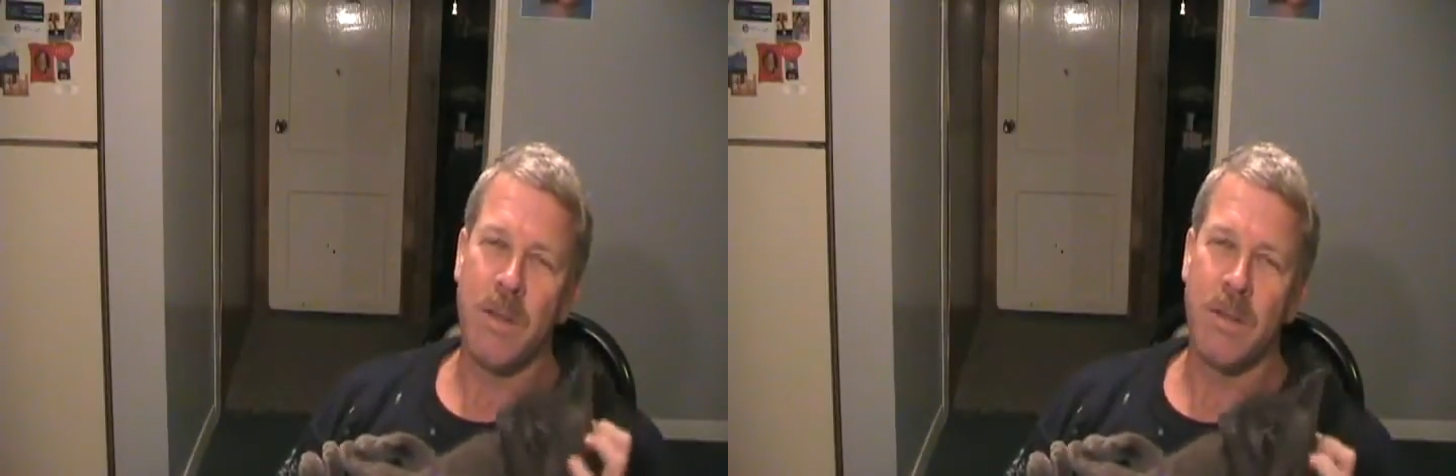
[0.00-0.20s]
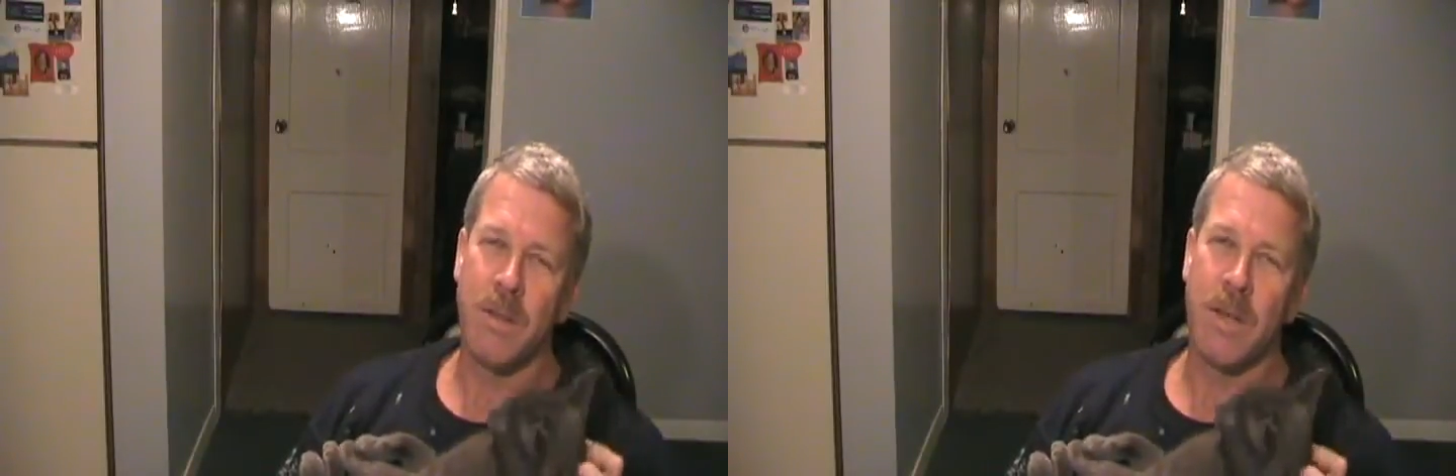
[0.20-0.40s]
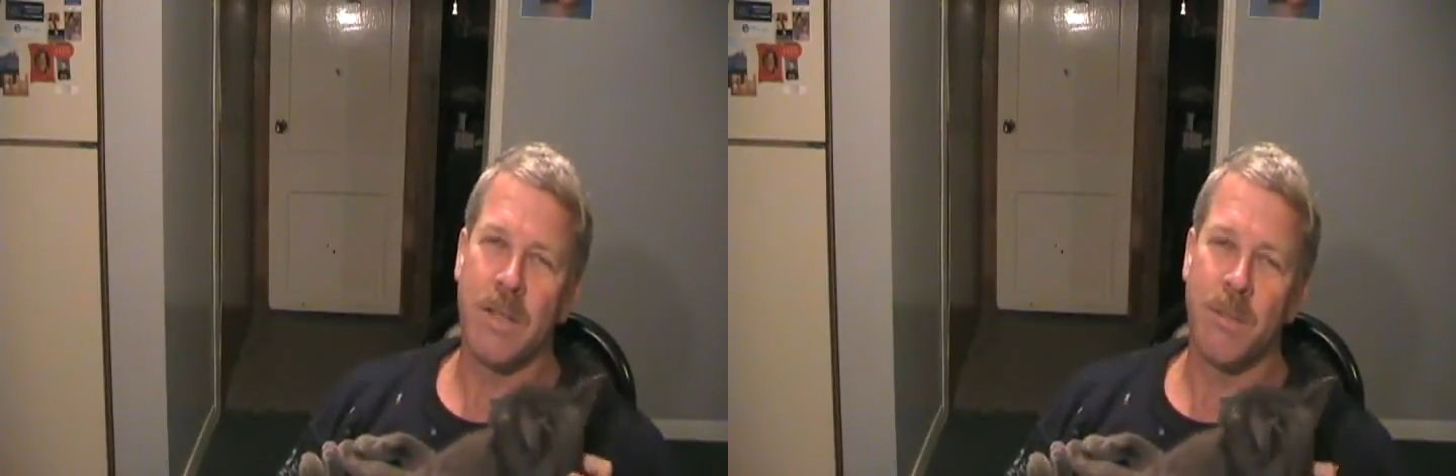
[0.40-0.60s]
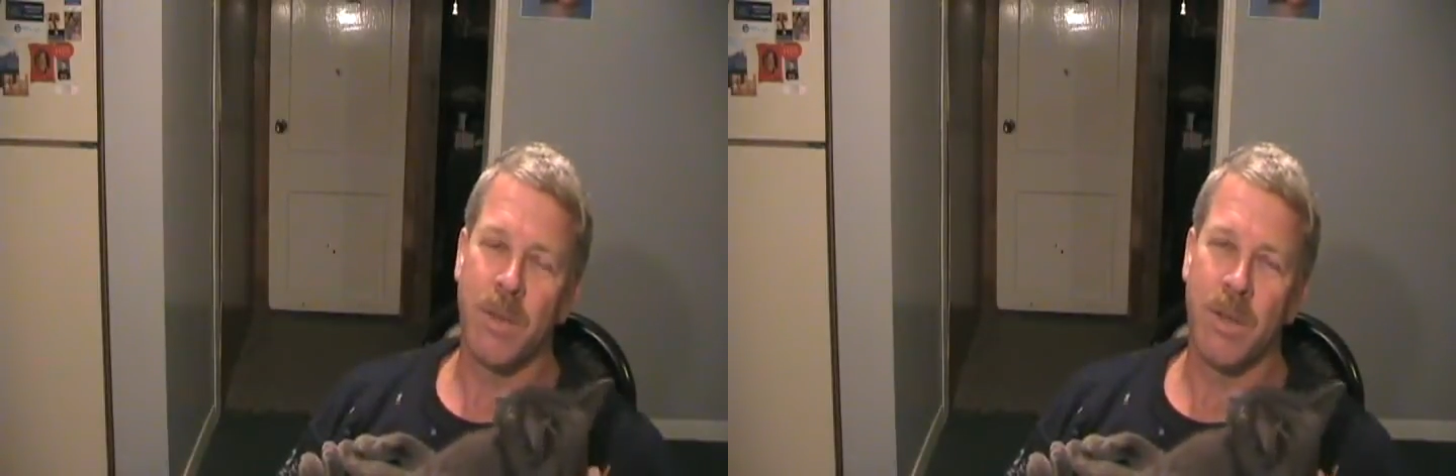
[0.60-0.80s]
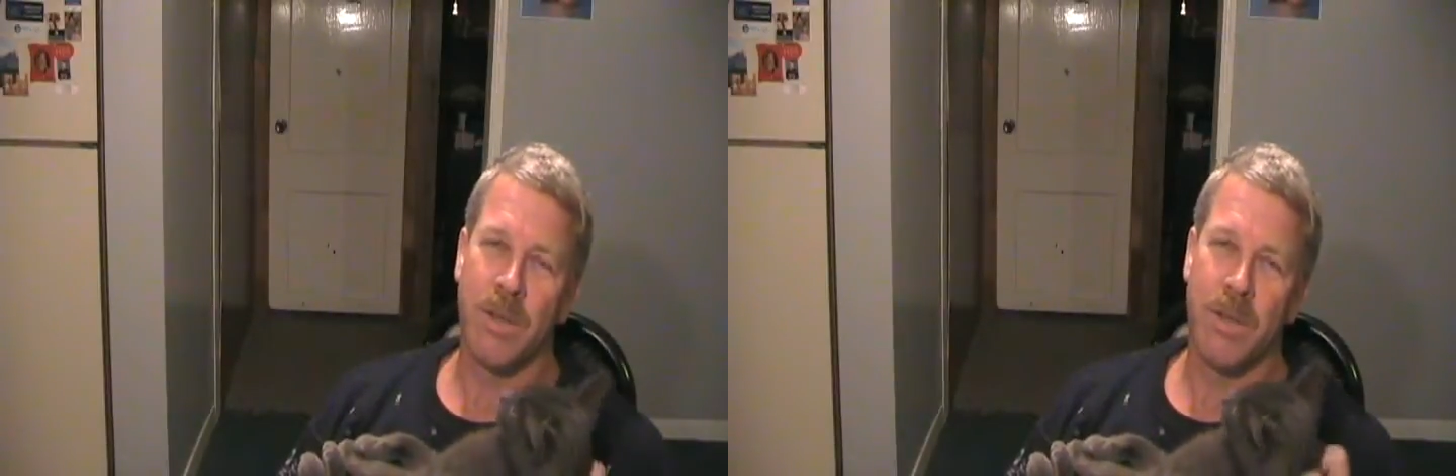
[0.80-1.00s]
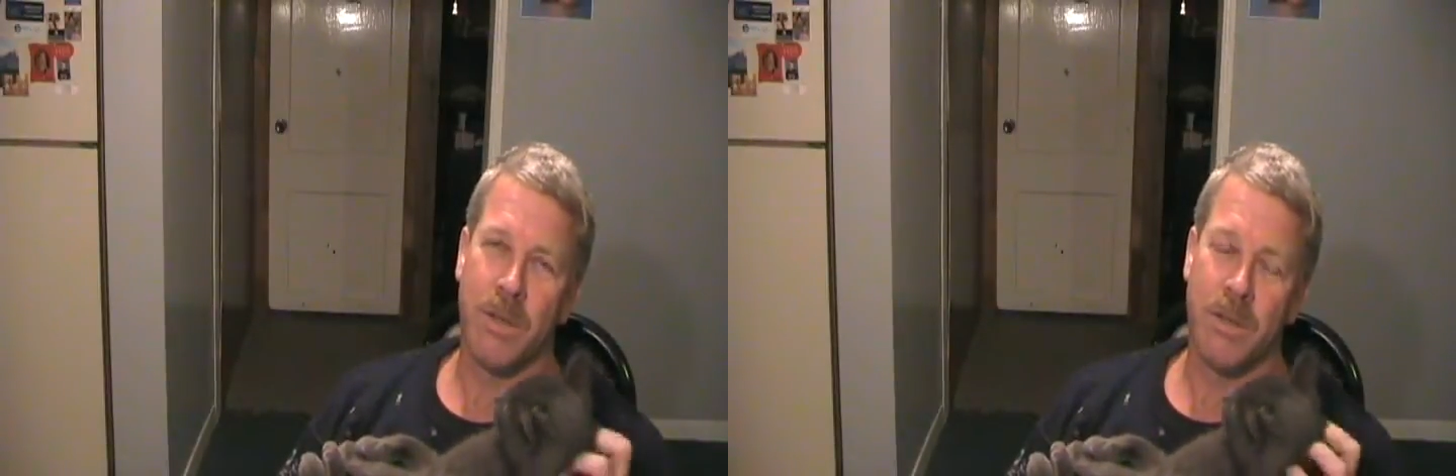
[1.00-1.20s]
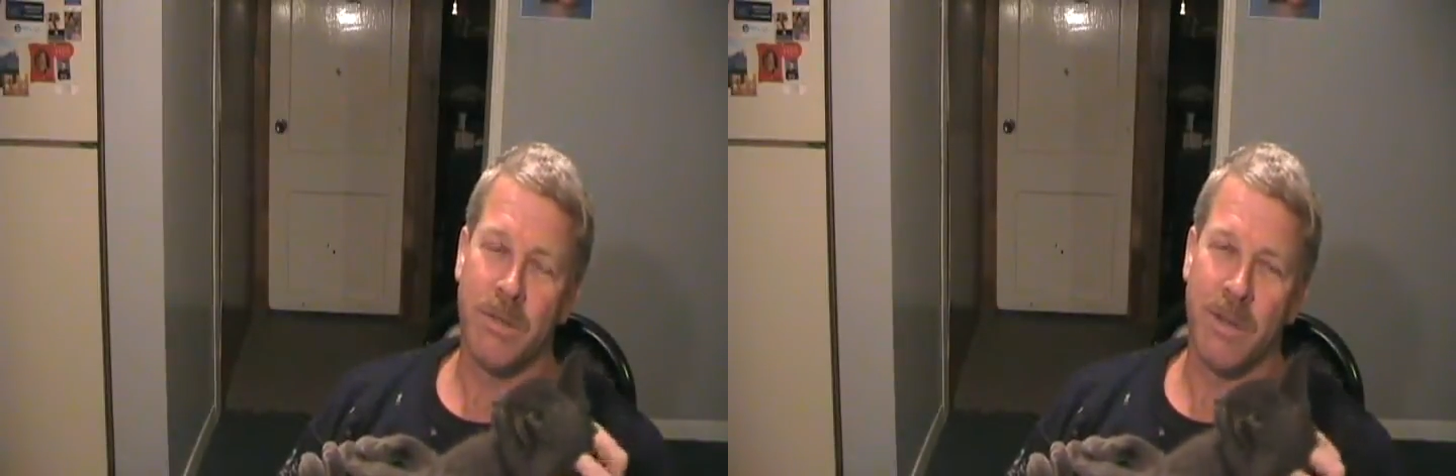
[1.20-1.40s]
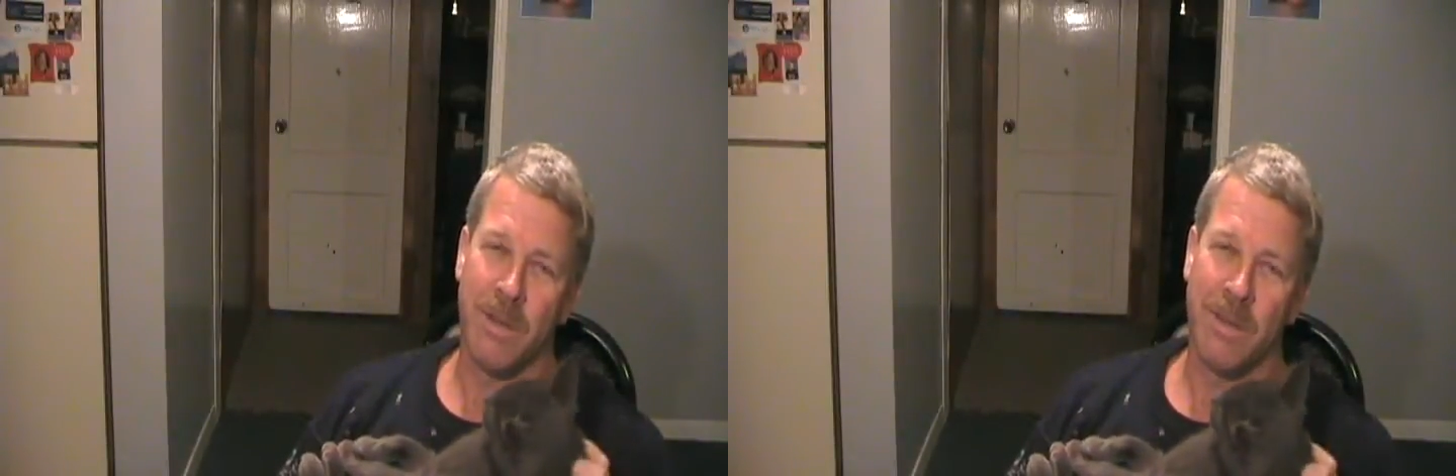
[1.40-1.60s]
So that's more good news
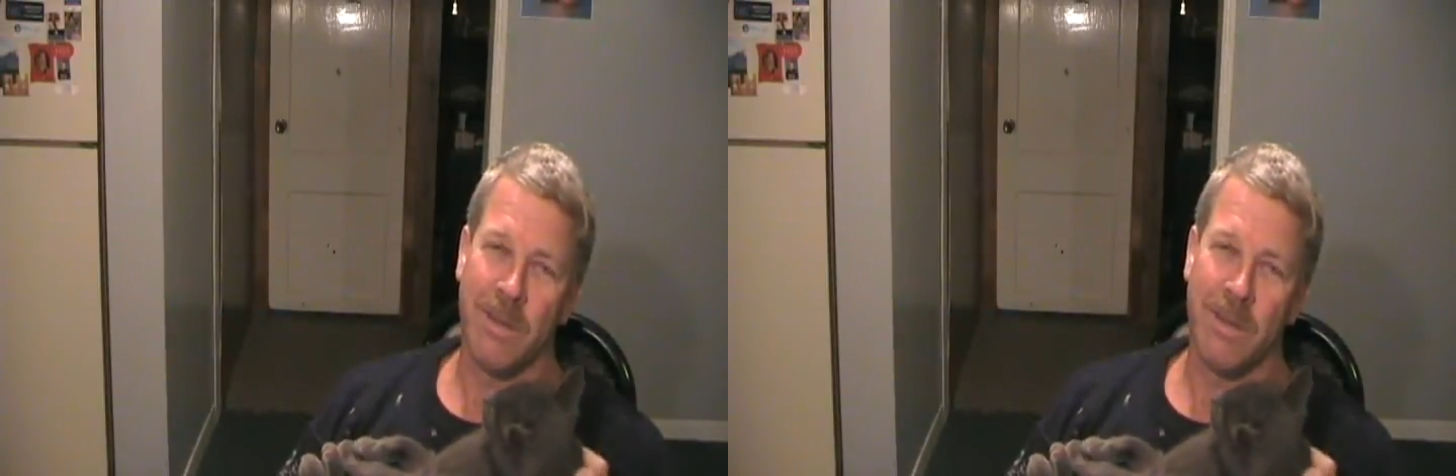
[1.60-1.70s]
for